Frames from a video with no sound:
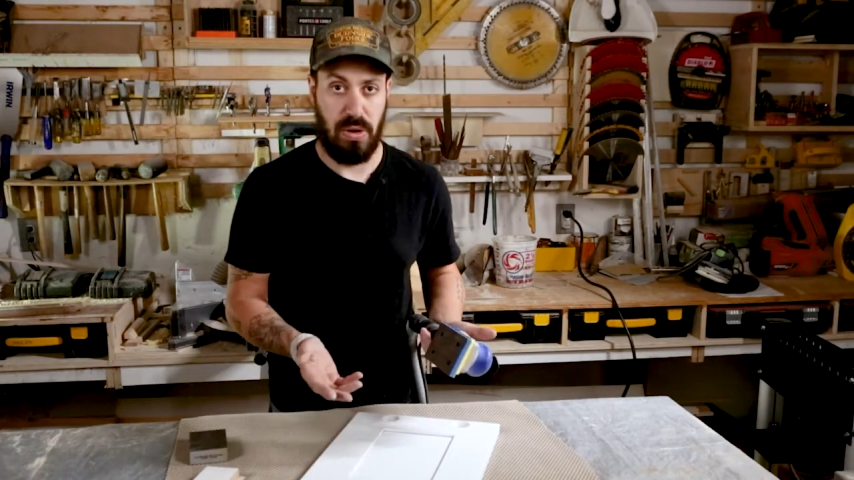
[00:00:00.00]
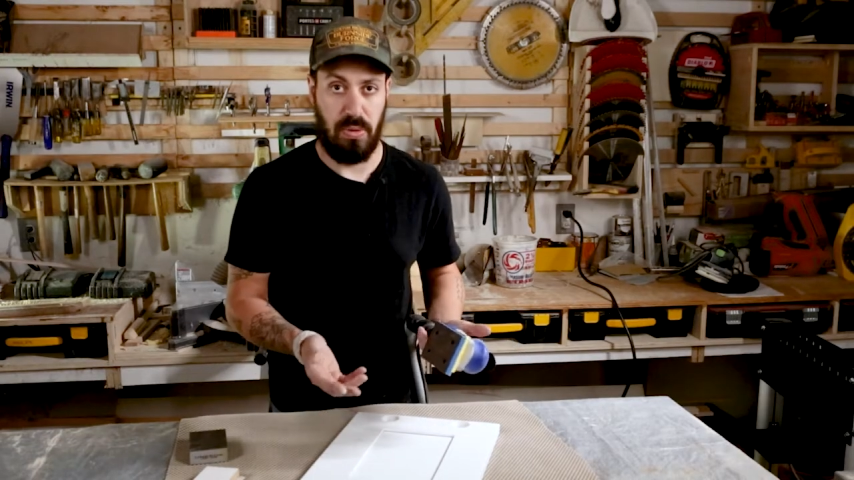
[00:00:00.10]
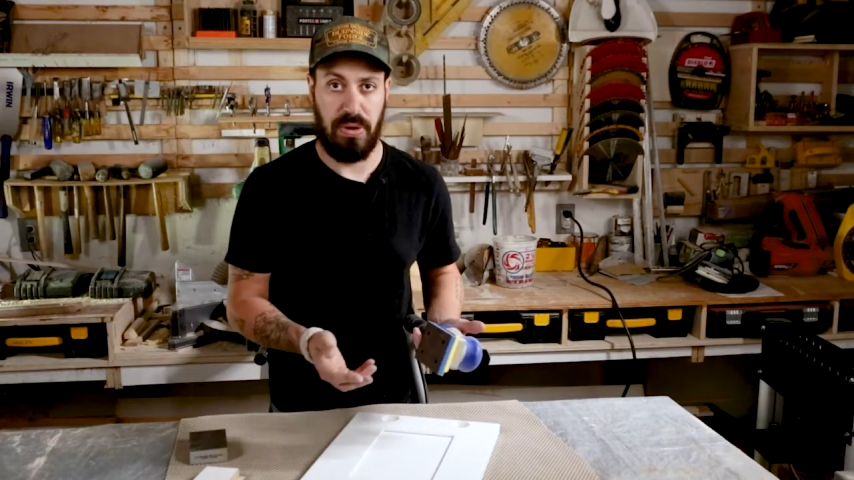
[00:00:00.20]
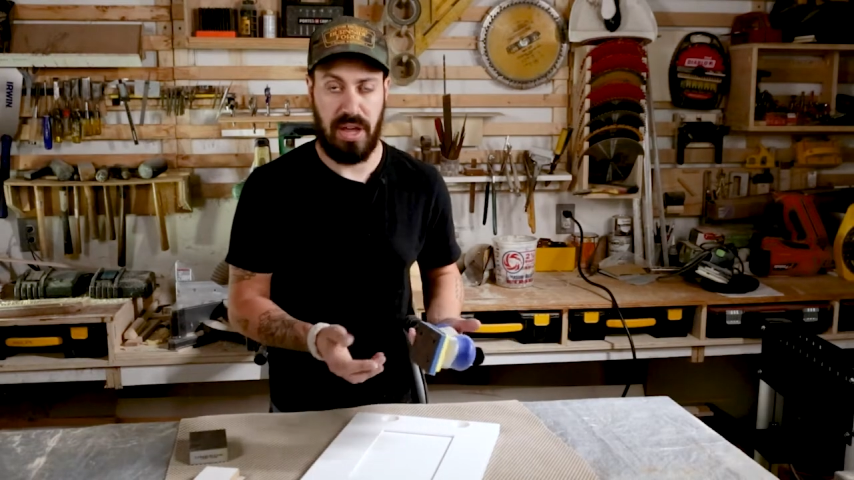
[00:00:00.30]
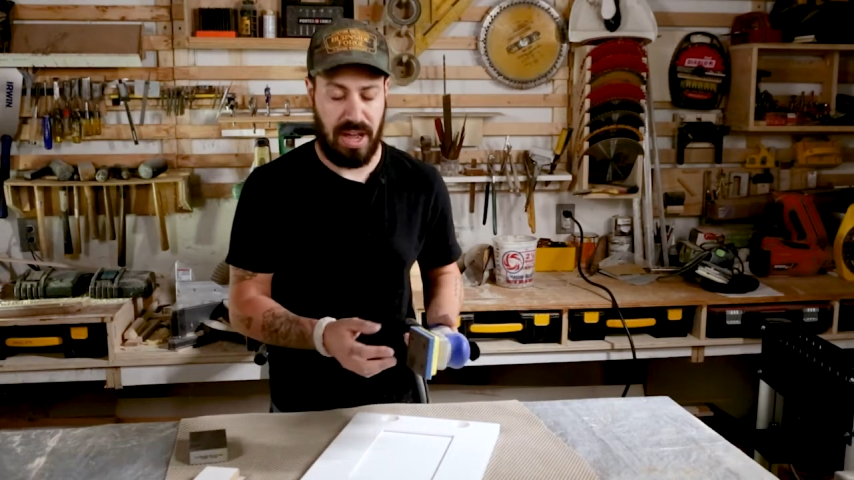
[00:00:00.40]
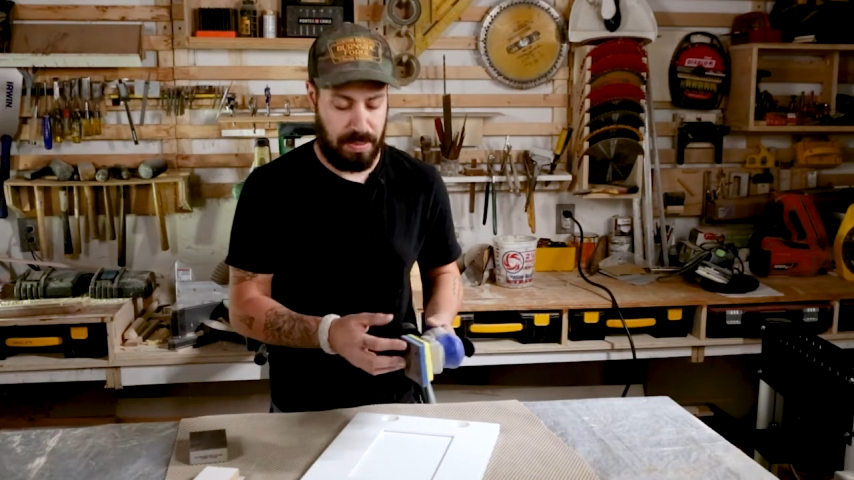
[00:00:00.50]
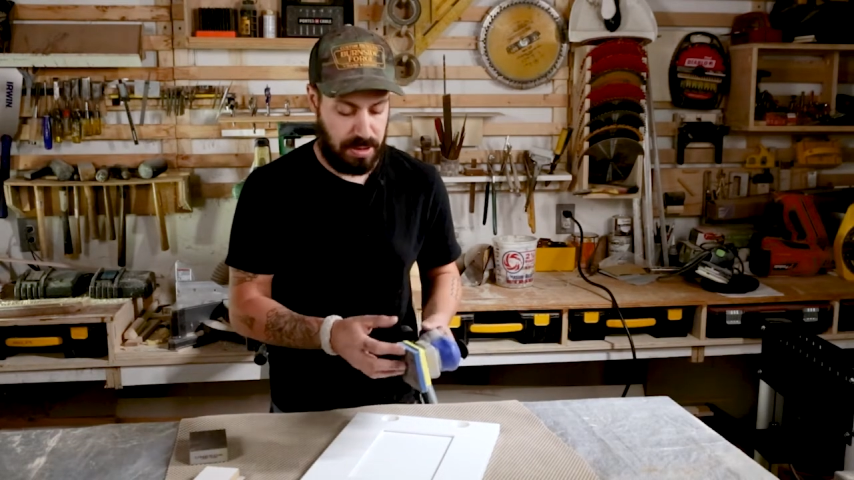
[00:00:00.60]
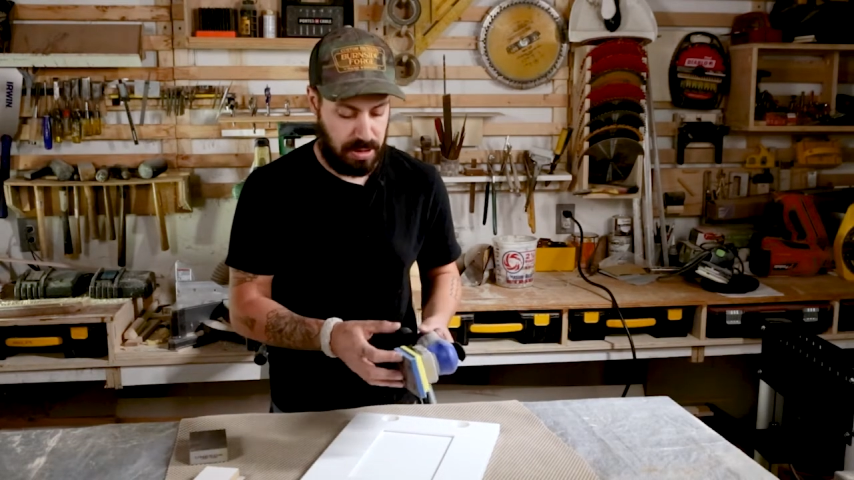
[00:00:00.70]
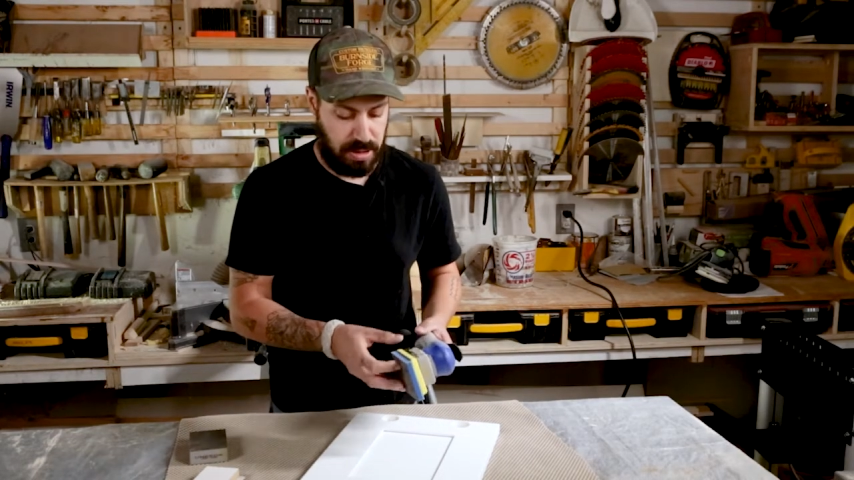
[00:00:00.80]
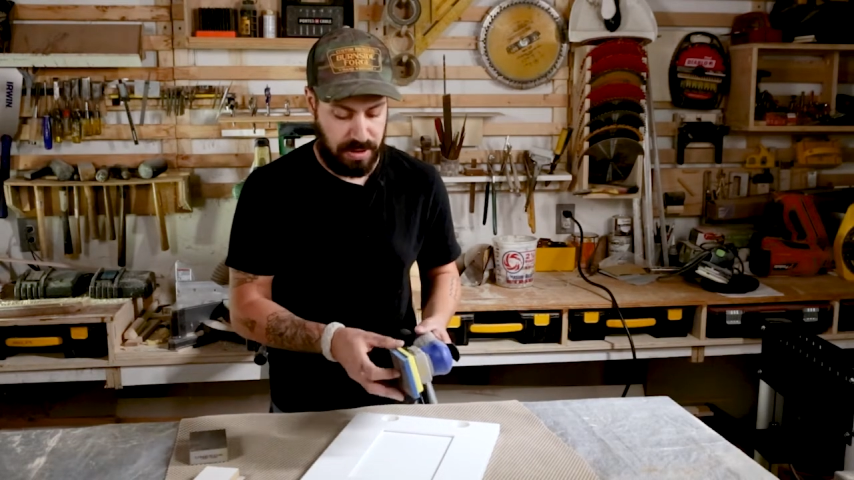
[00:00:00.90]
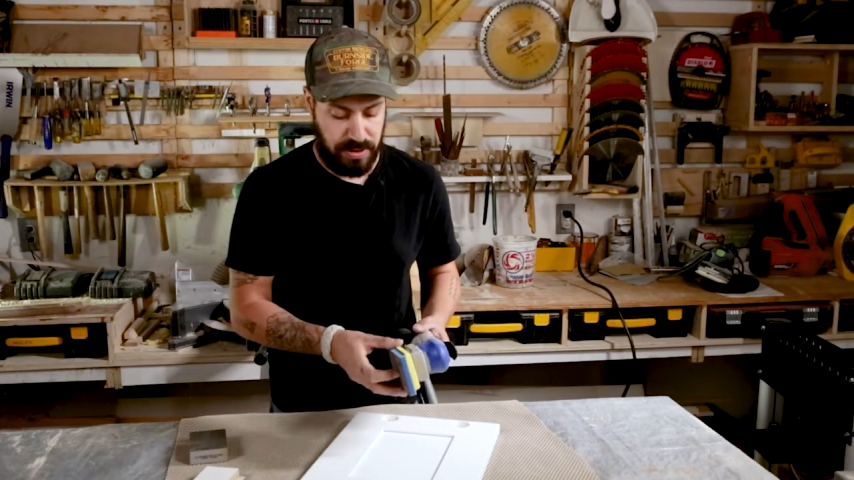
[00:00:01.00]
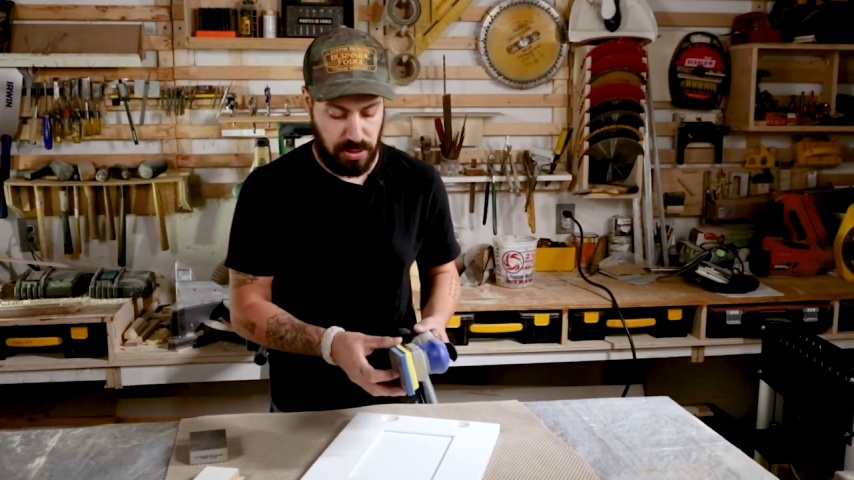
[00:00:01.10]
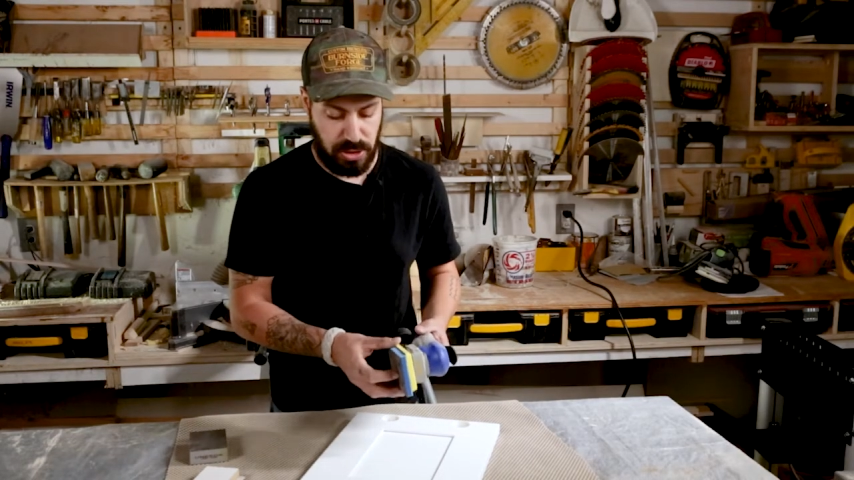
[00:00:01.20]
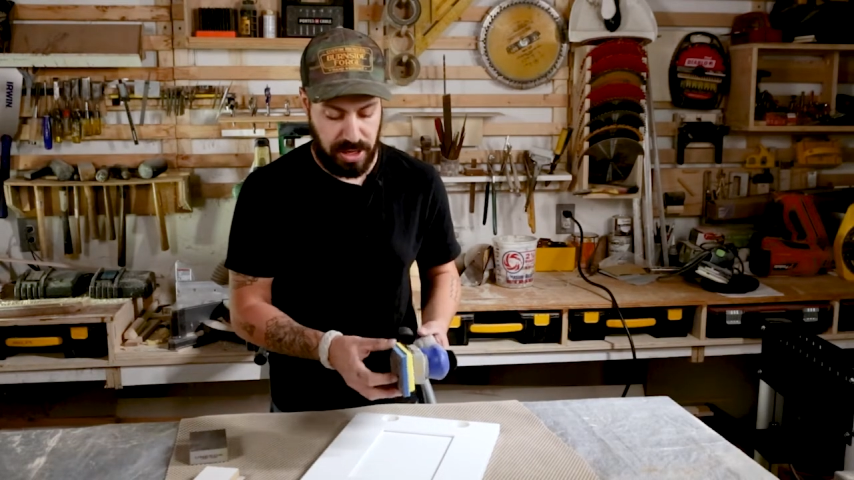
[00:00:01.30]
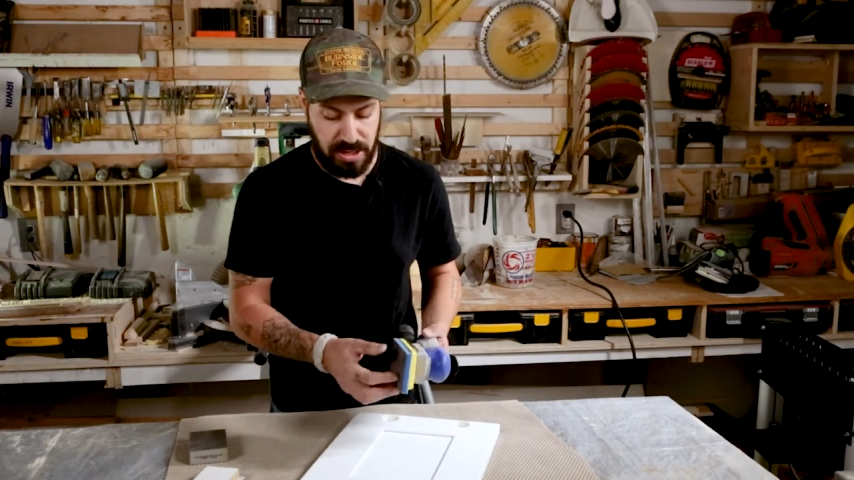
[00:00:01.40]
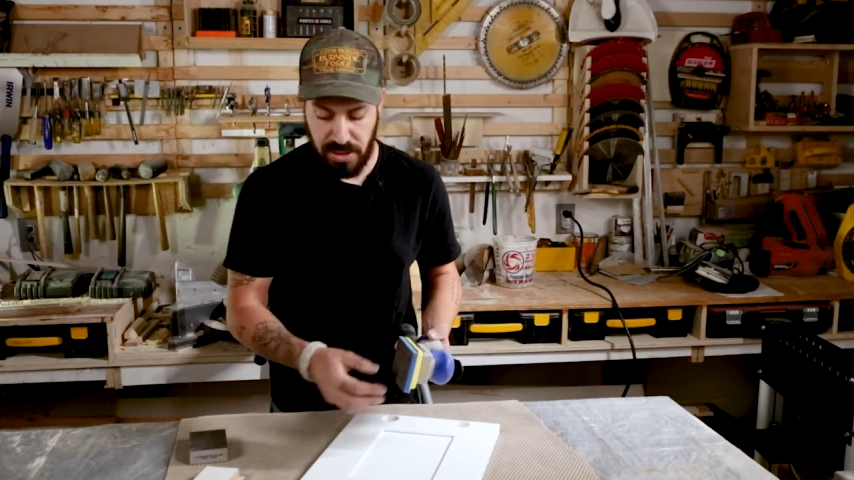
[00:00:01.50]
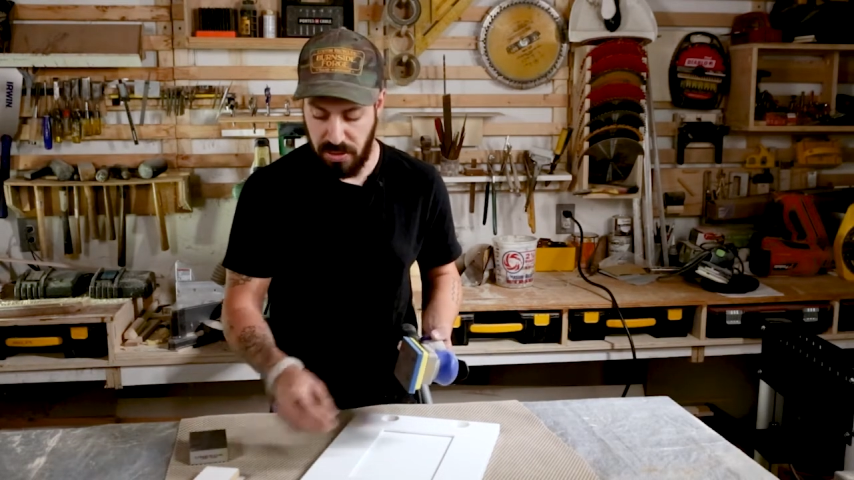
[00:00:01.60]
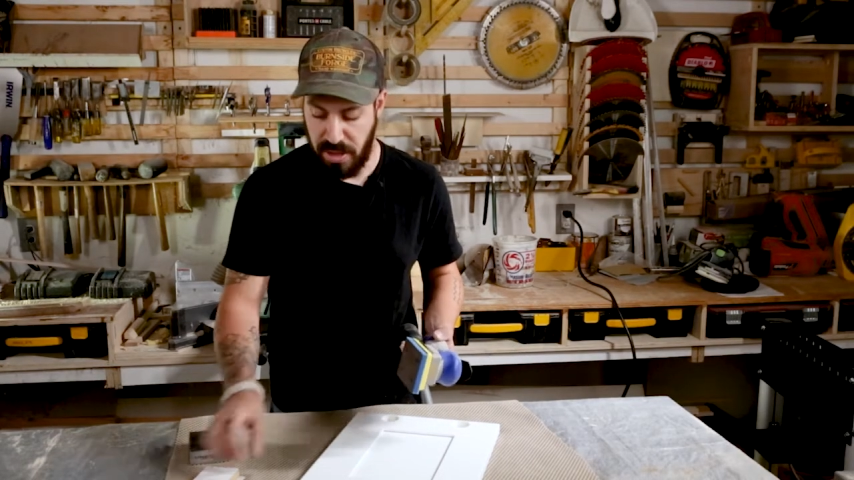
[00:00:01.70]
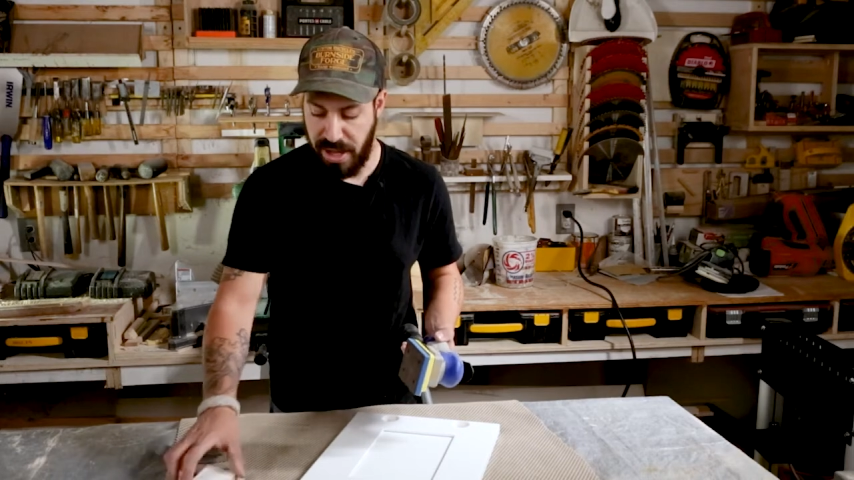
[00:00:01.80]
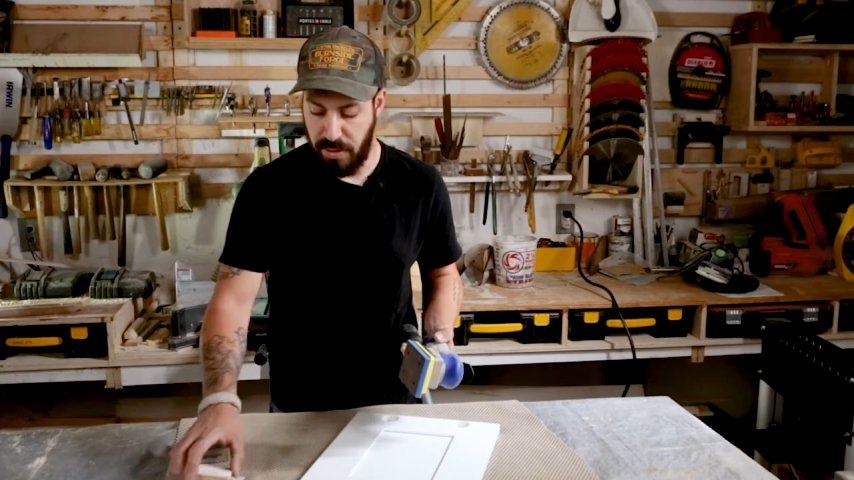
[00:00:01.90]
what would happen if you try to
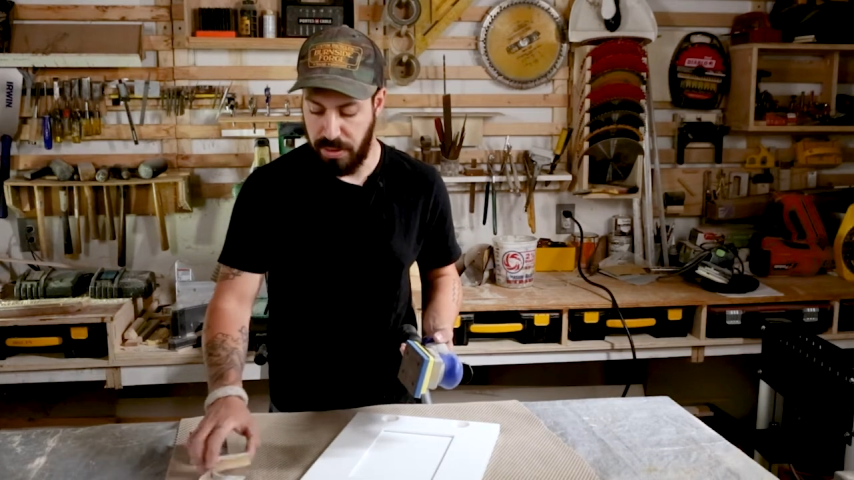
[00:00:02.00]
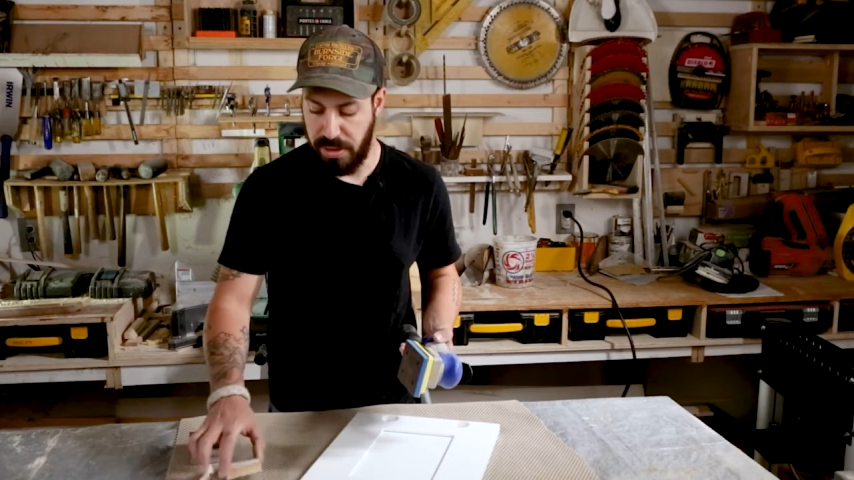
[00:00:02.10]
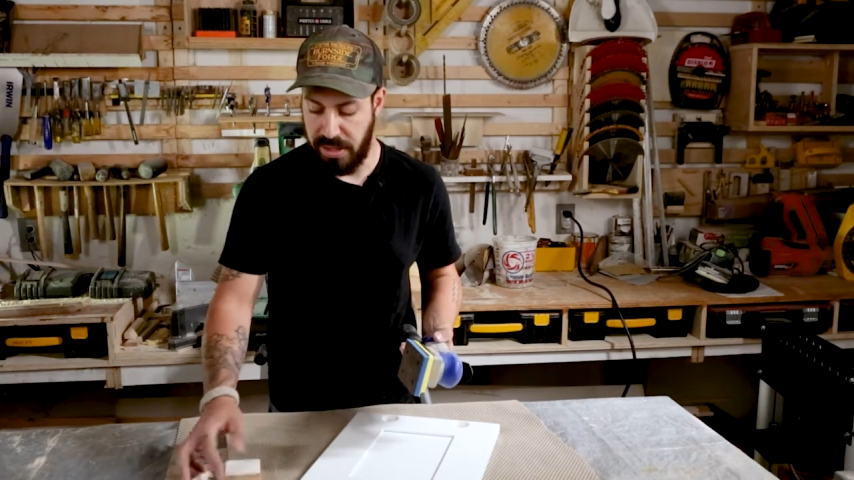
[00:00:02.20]
do that with,